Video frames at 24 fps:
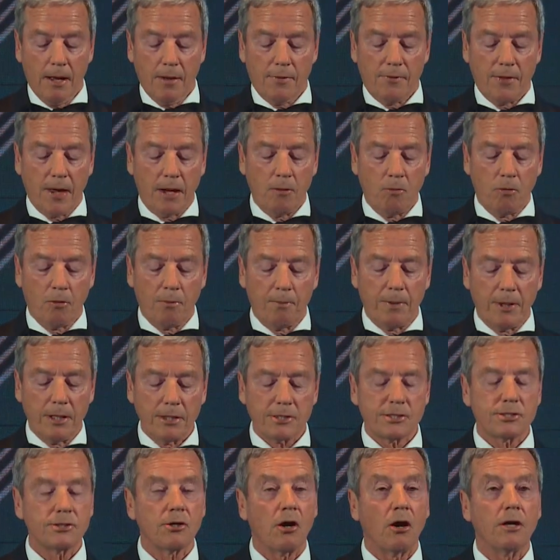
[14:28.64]
they will be
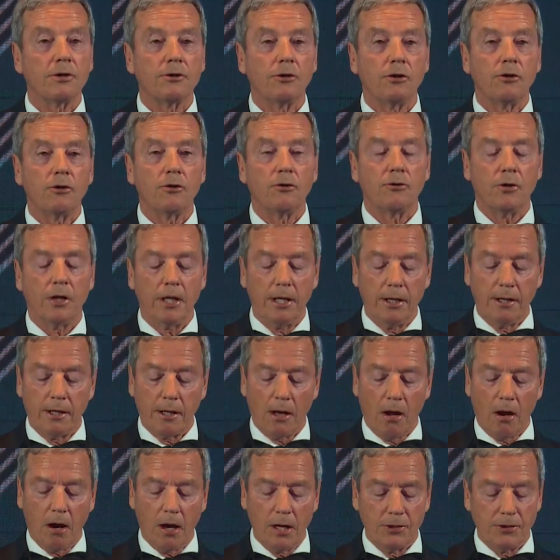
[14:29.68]
assigned a unique
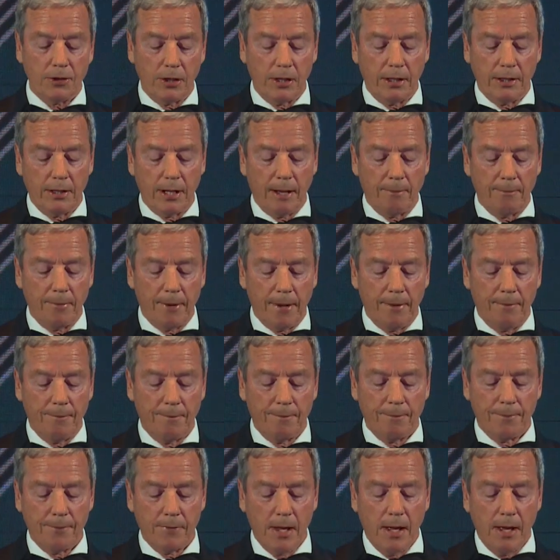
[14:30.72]
ID number.
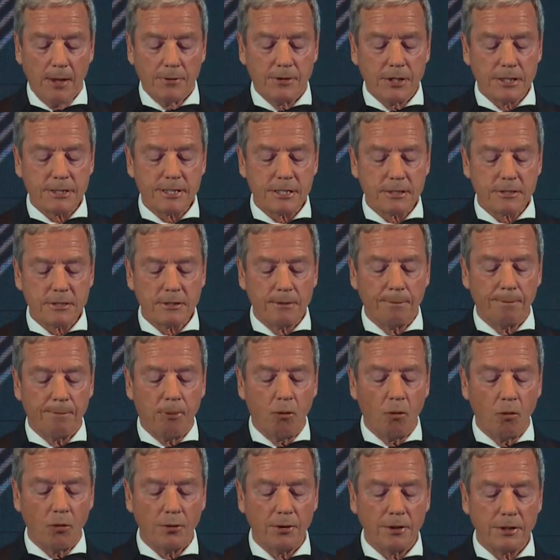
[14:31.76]
This is
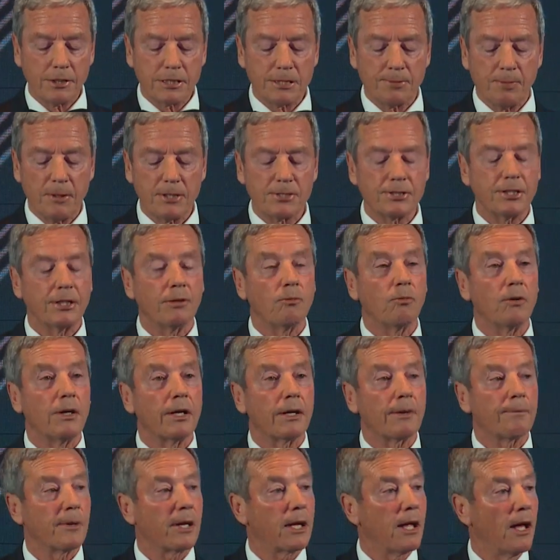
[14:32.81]
important, especially when
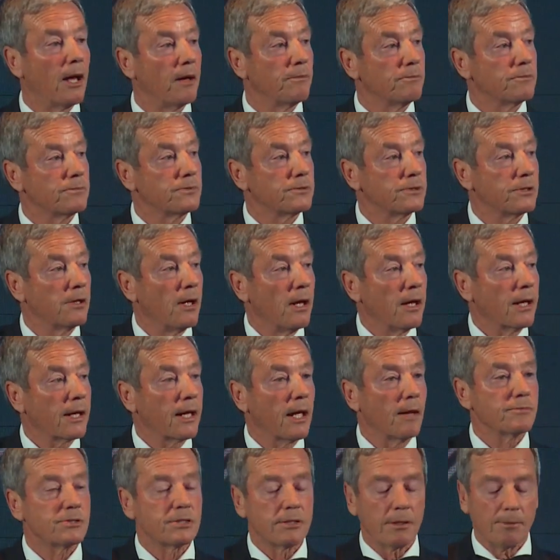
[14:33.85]
it
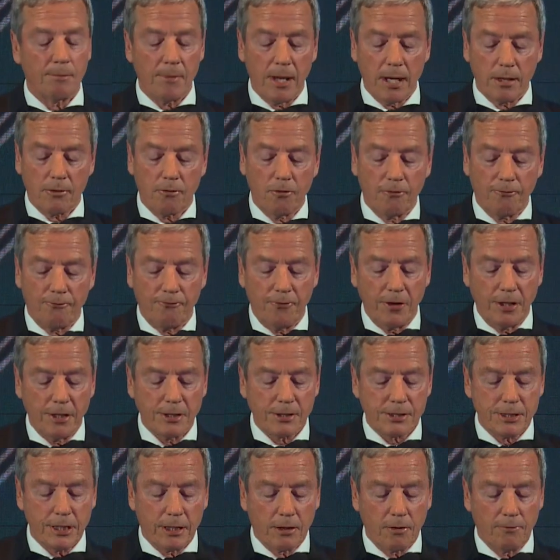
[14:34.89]
comes to the matter of
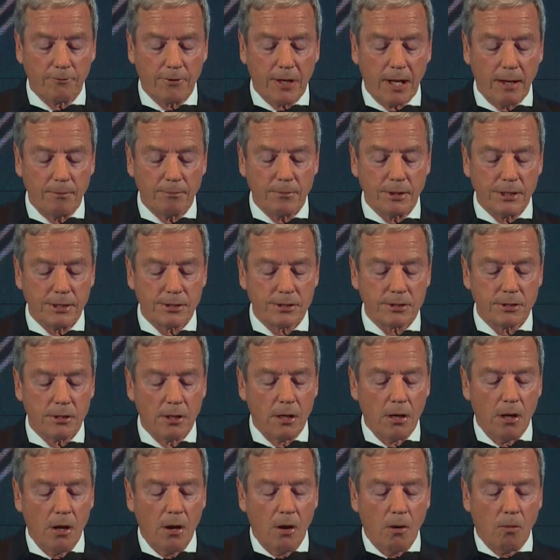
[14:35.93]
phoenixing of companies,
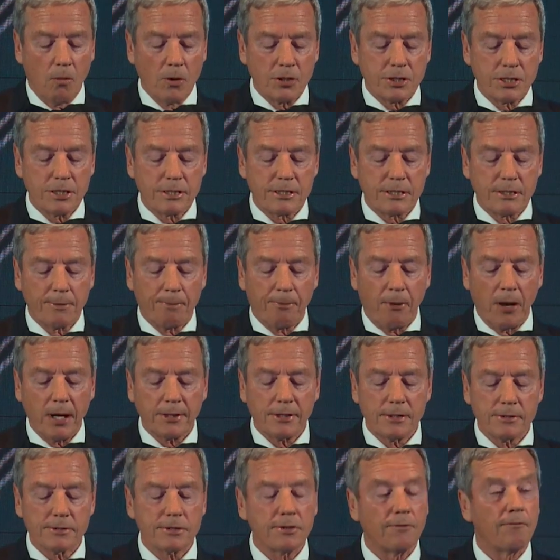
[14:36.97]
which is the
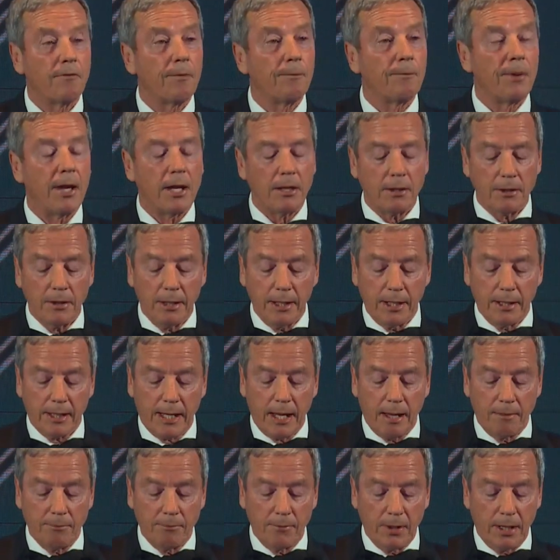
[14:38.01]
practice of abandoning a
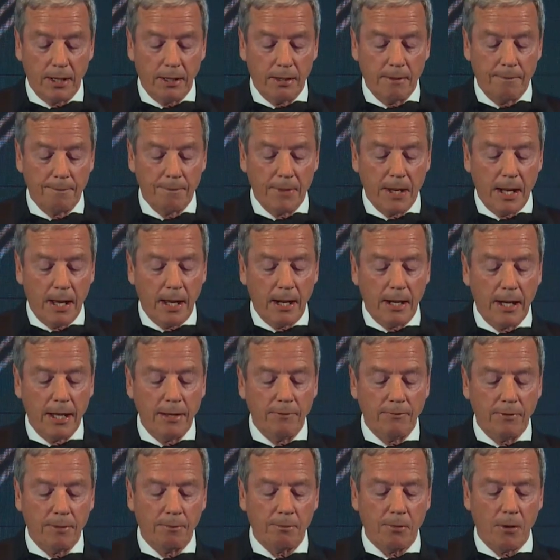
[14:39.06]
company and
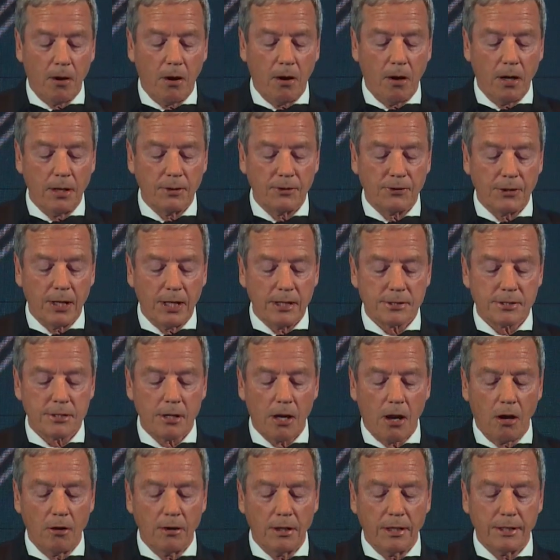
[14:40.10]
leaving behind debts
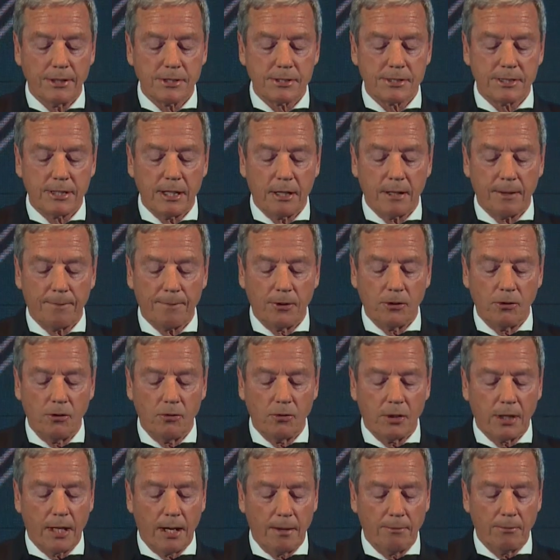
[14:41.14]
only to set up a new
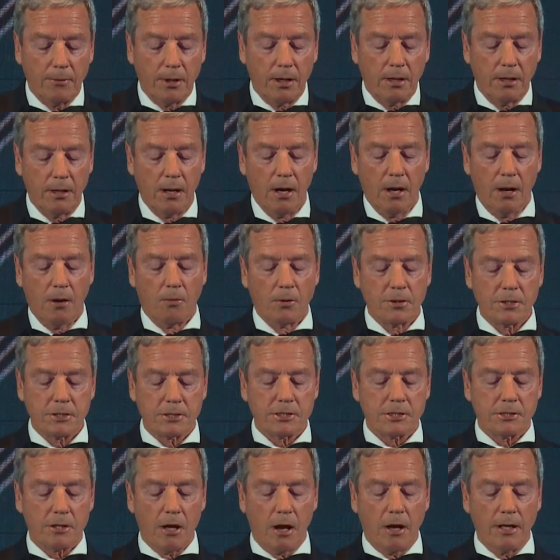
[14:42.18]
company with a
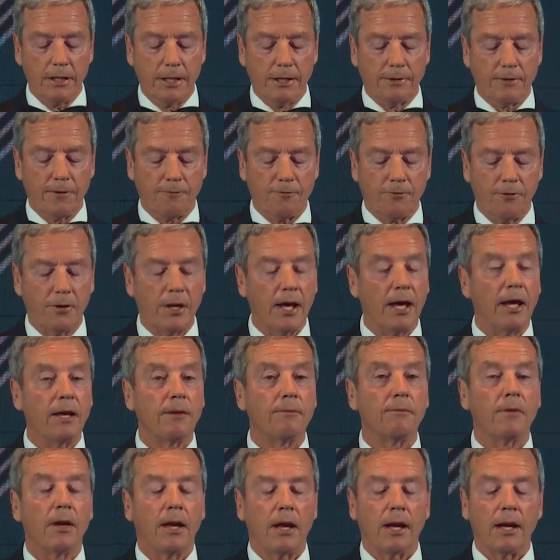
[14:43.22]
slightly different
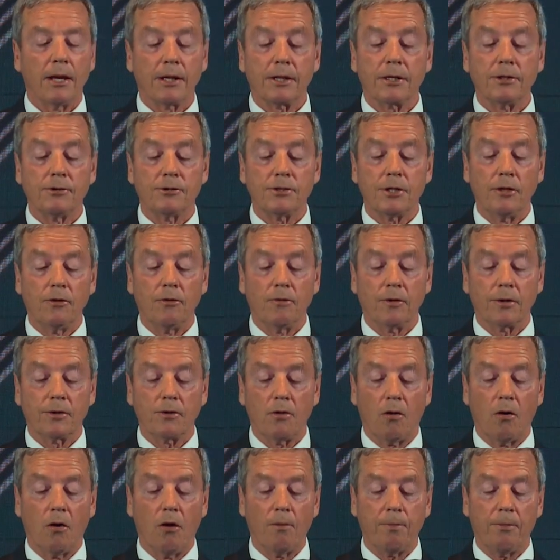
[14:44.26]
name and continuing
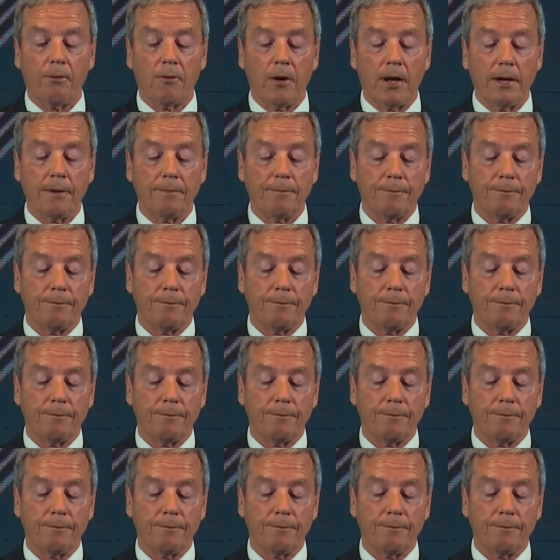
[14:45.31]
to operate.